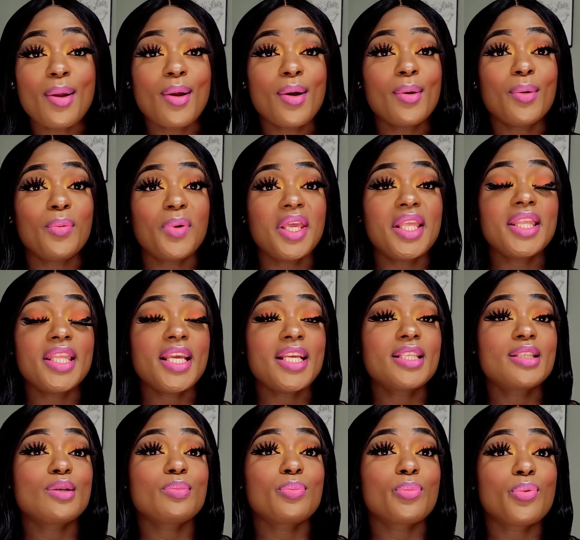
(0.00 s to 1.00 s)
We need
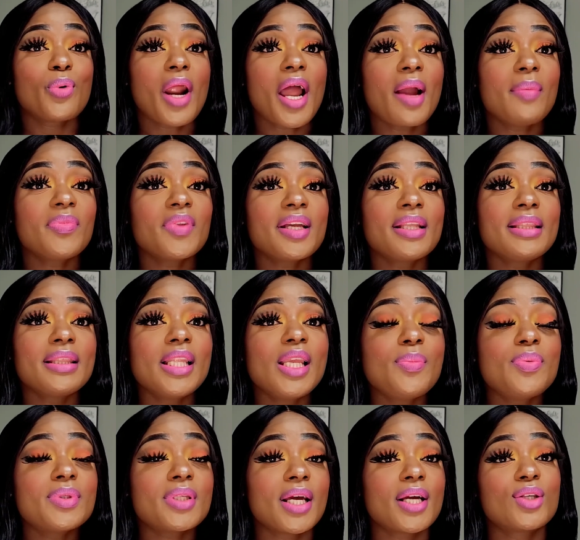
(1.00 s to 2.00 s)
to prime the lips
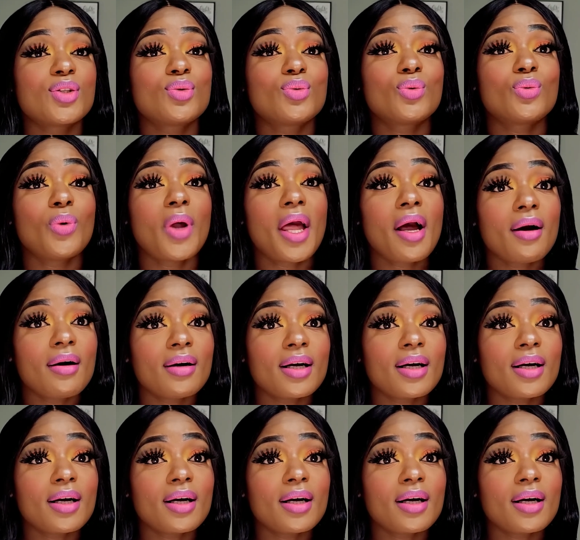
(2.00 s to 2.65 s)
as well.